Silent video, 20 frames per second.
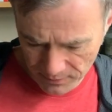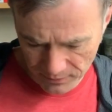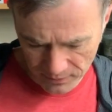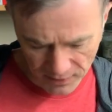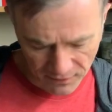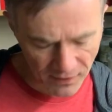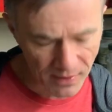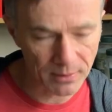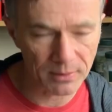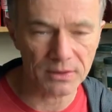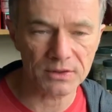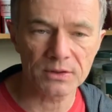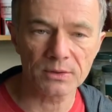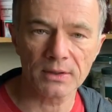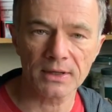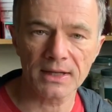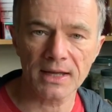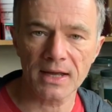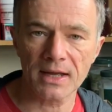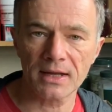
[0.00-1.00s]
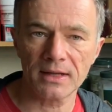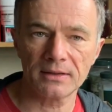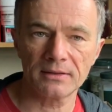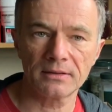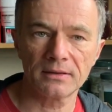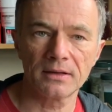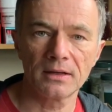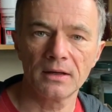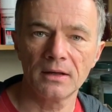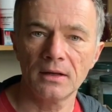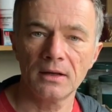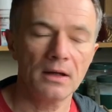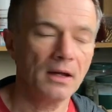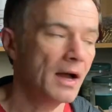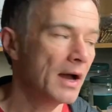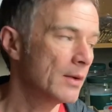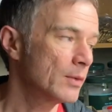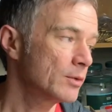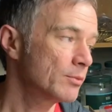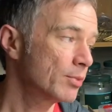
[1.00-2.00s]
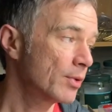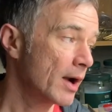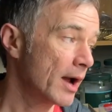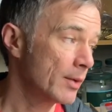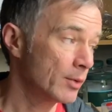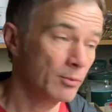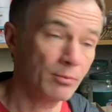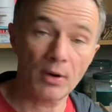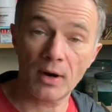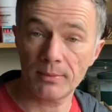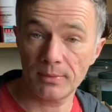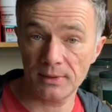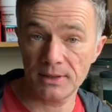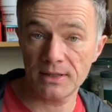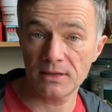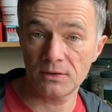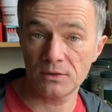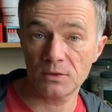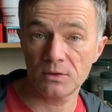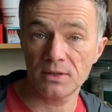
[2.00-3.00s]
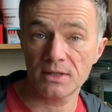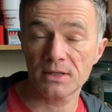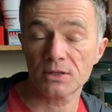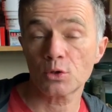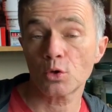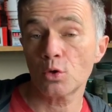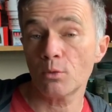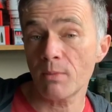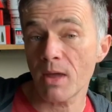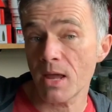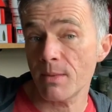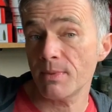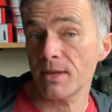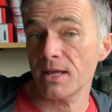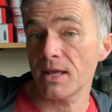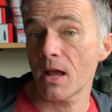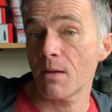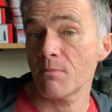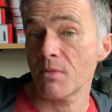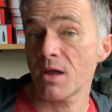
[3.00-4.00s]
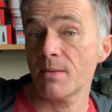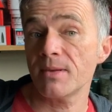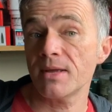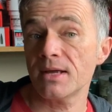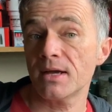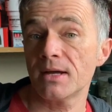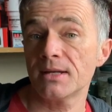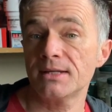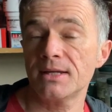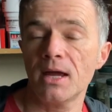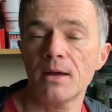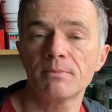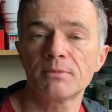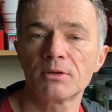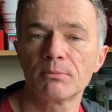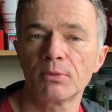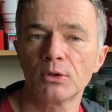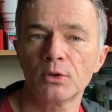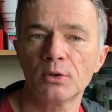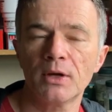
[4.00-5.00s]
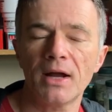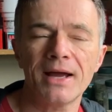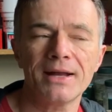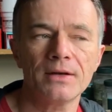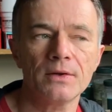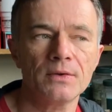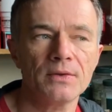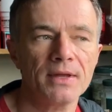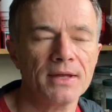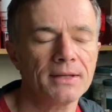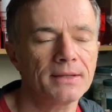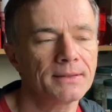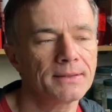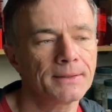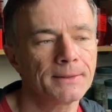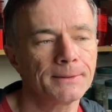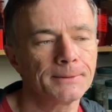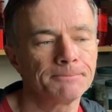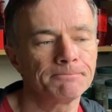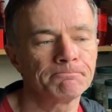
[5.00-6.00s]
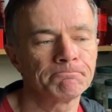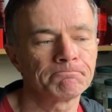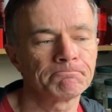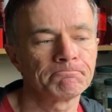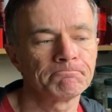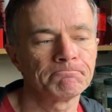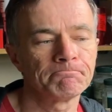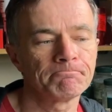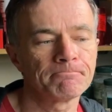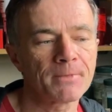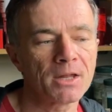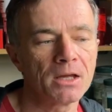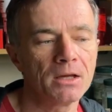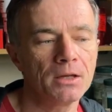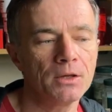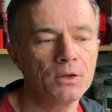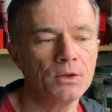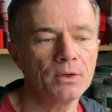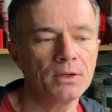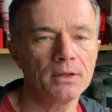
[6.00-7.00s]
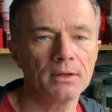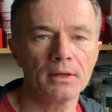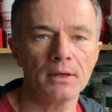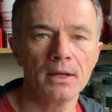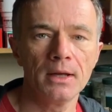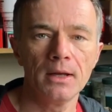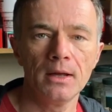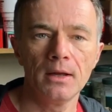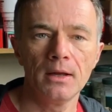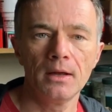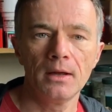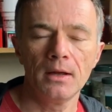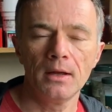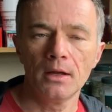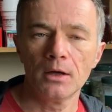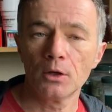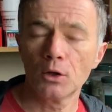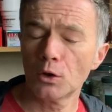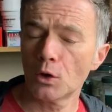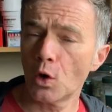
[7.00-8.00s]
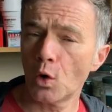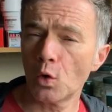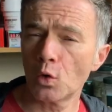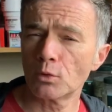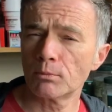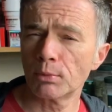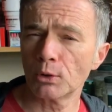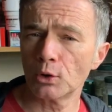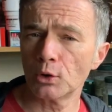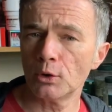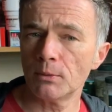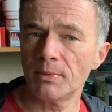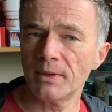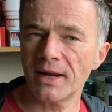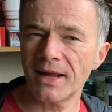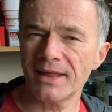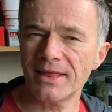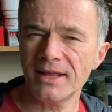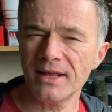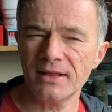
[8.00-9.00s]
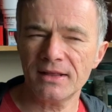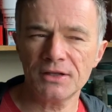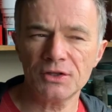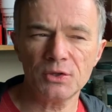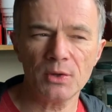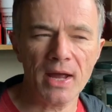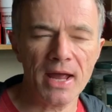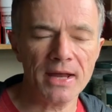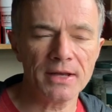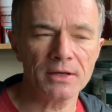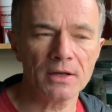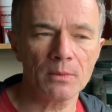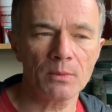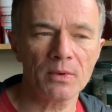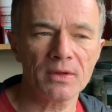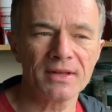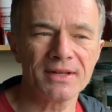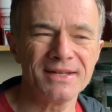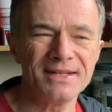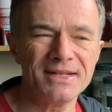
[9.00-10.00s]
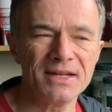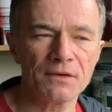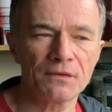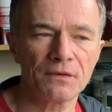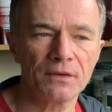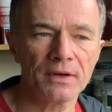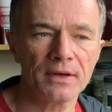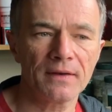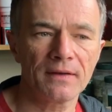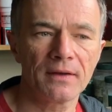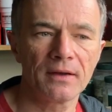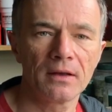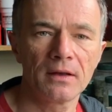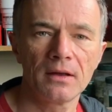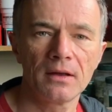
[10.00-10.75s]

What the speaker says: if I were to do it again, I would probably either do this or maybe attempt to blue it. I know that you can cold blue, but I think that you end up with a different